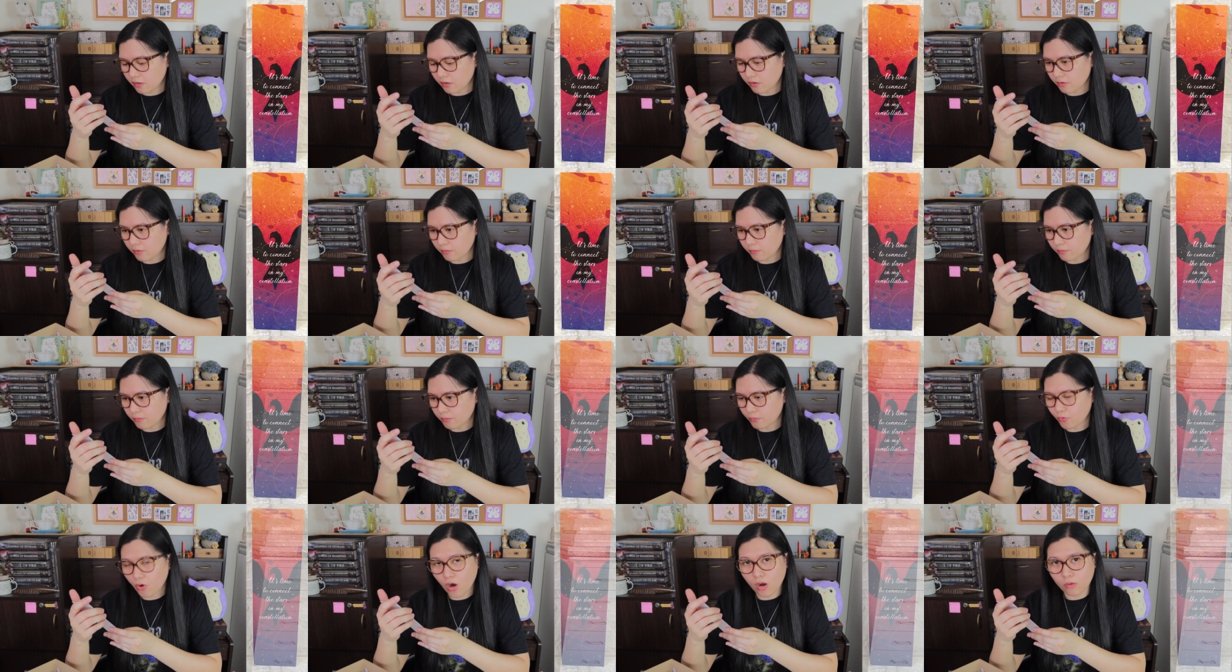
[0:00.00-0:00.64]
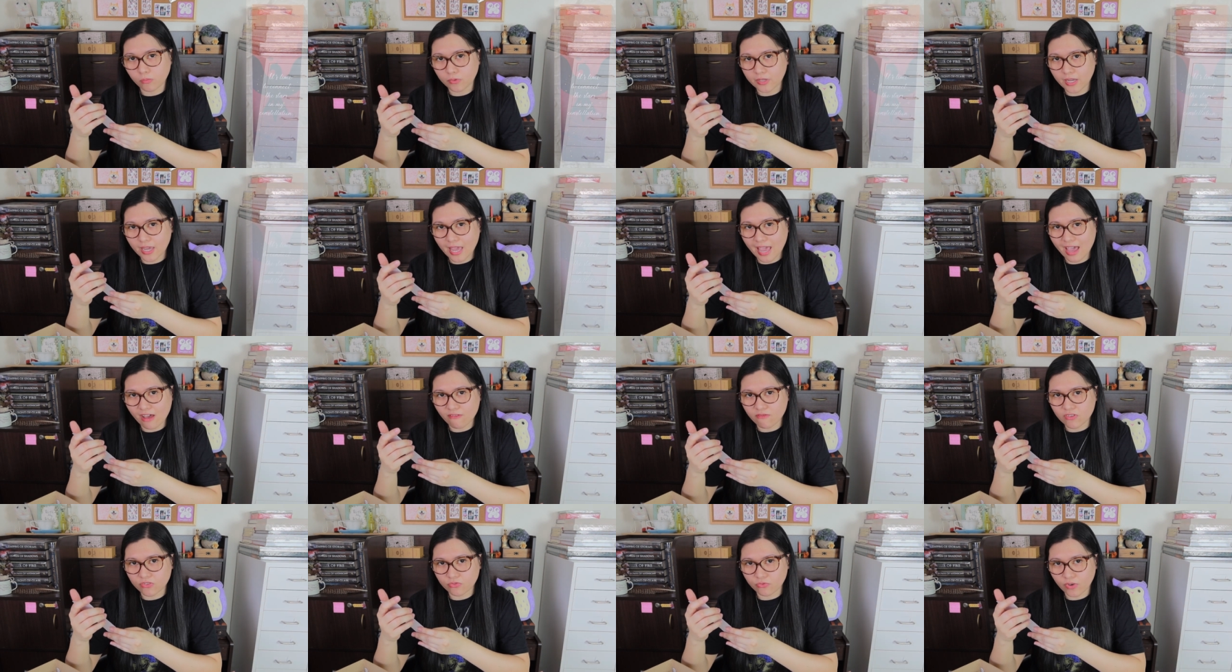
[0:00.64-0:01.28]
um, probably I
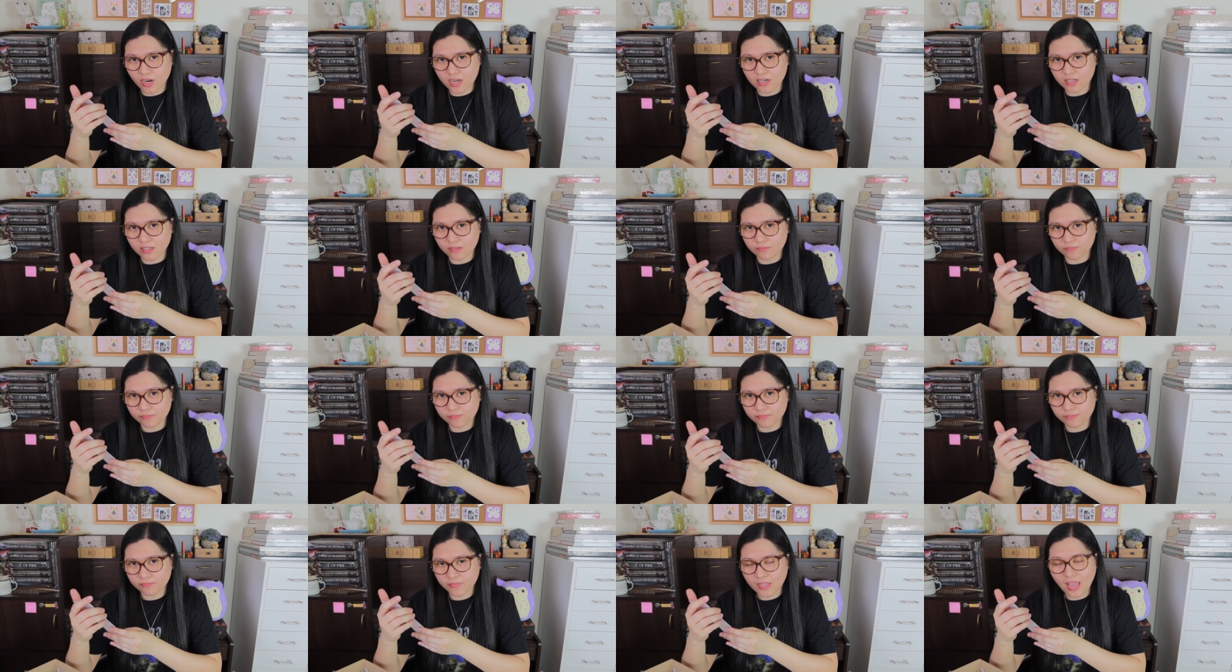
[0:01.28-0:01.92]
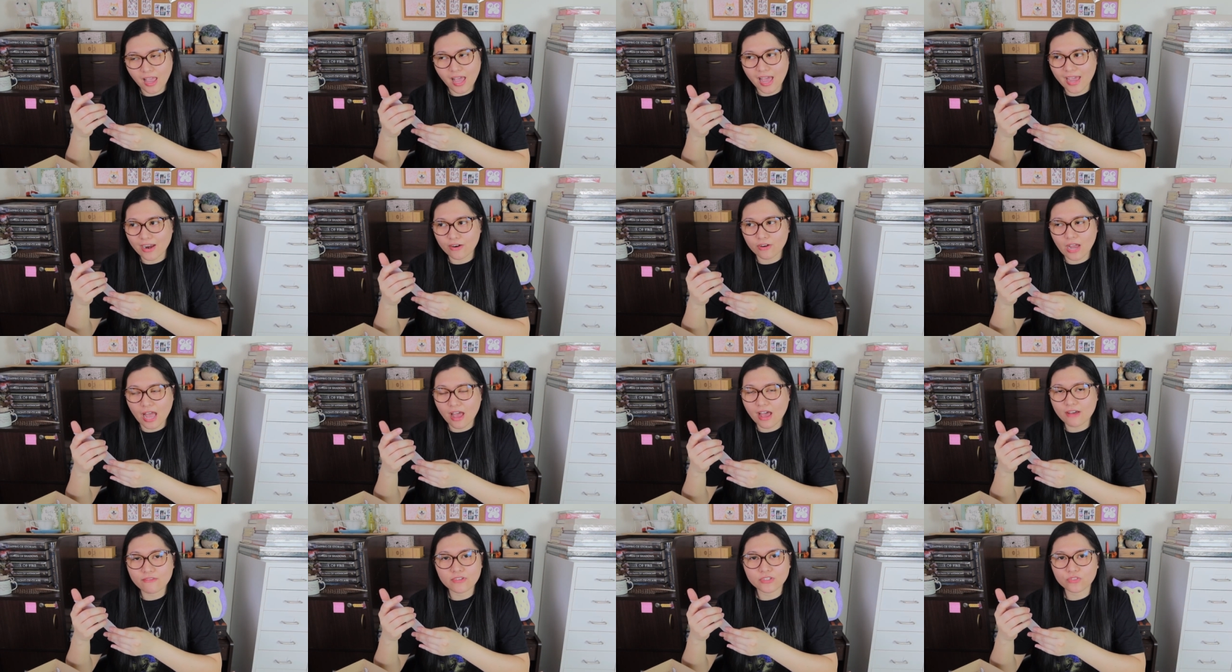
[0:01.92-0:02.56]
haven't read it. I
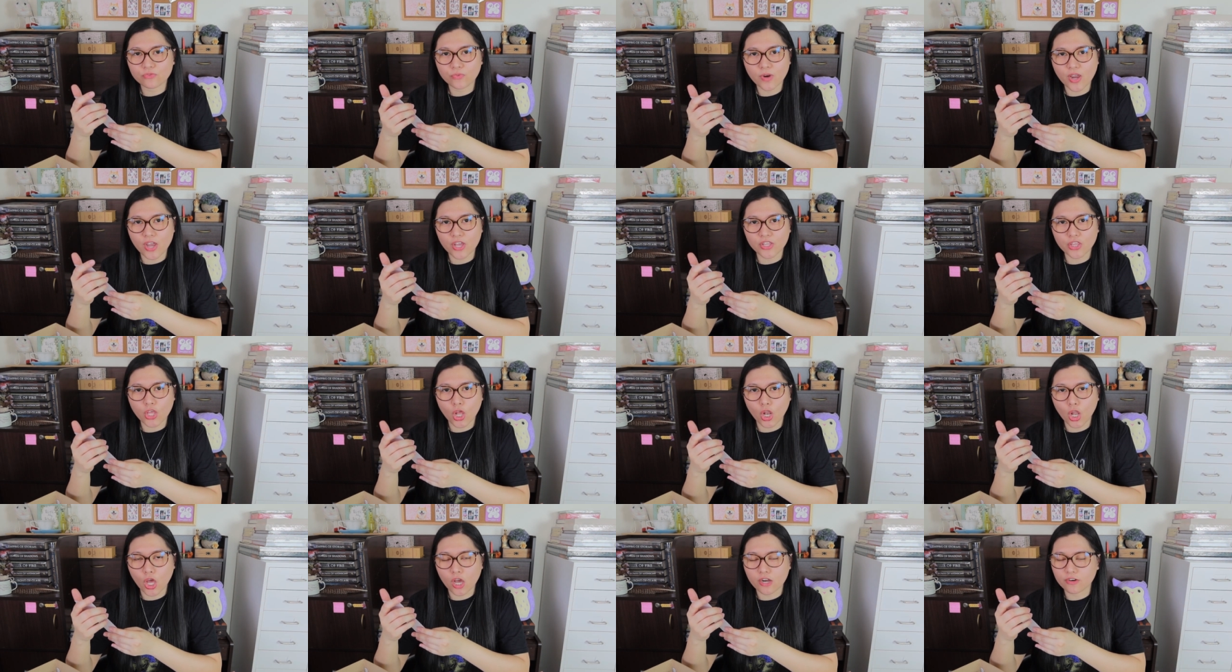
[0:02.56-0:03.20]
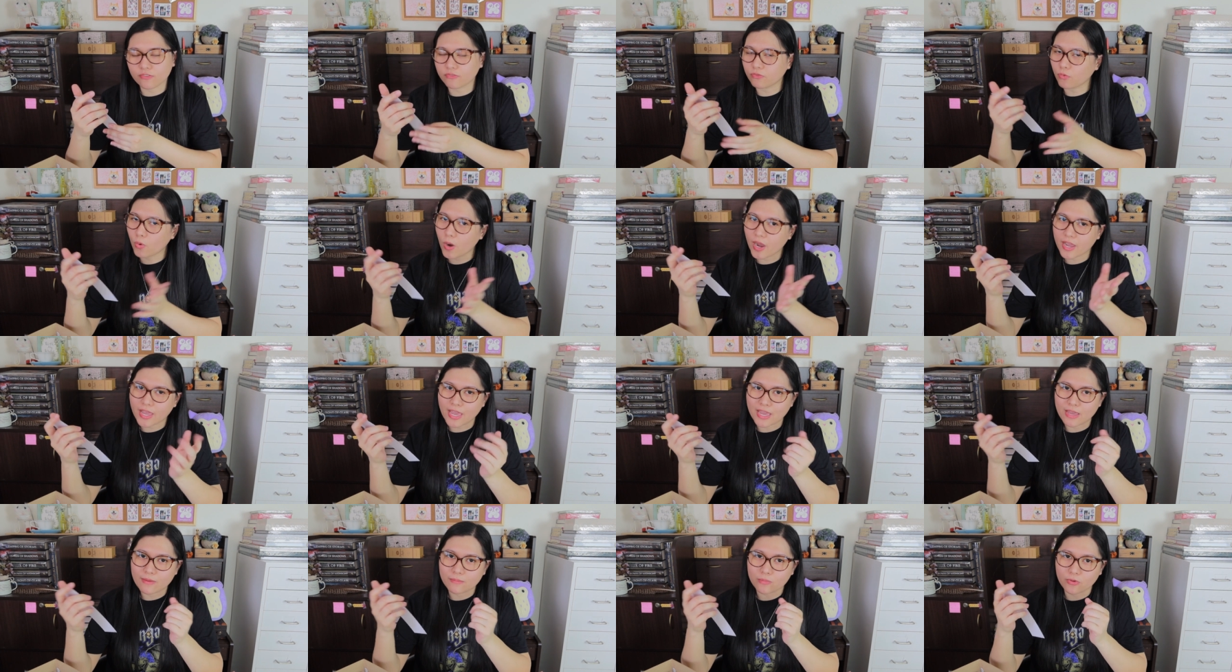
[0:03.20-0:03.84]
haven't read a lot of
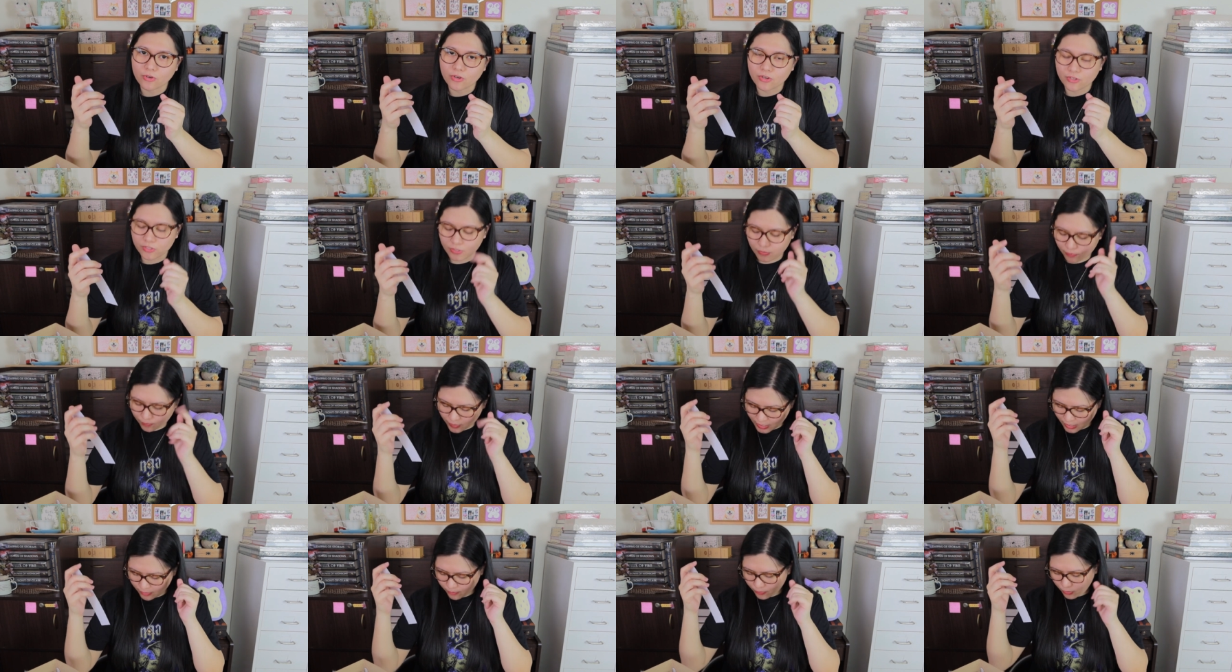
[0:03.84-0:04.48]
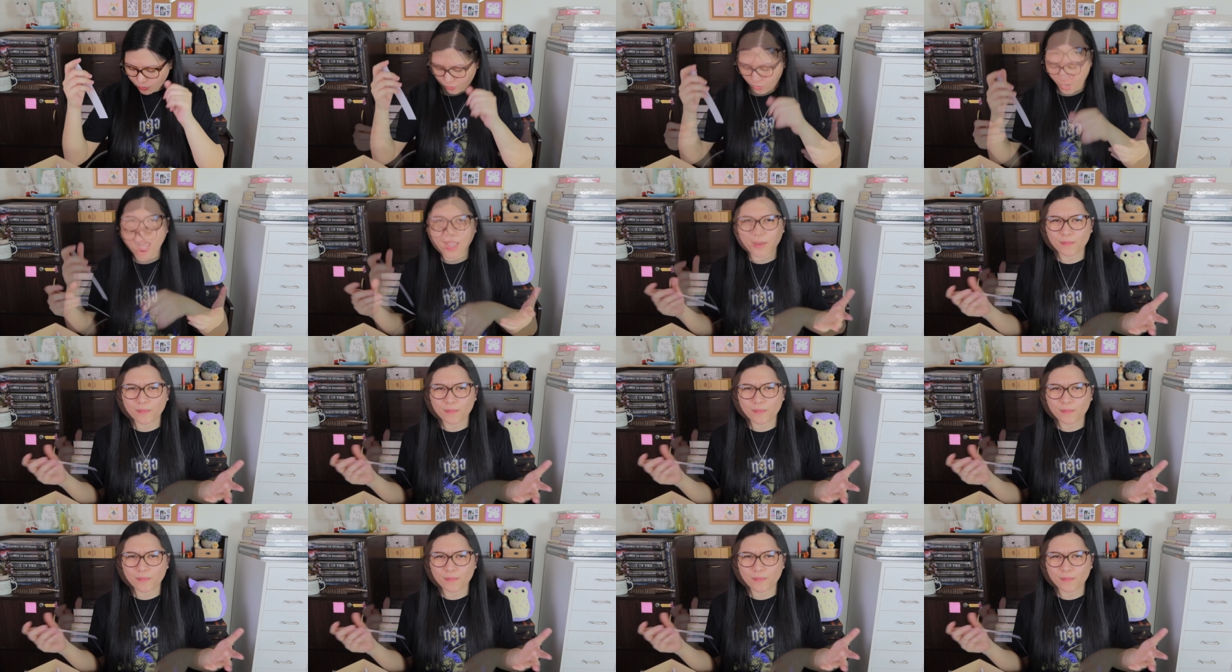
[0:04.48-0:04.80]
YA books, people.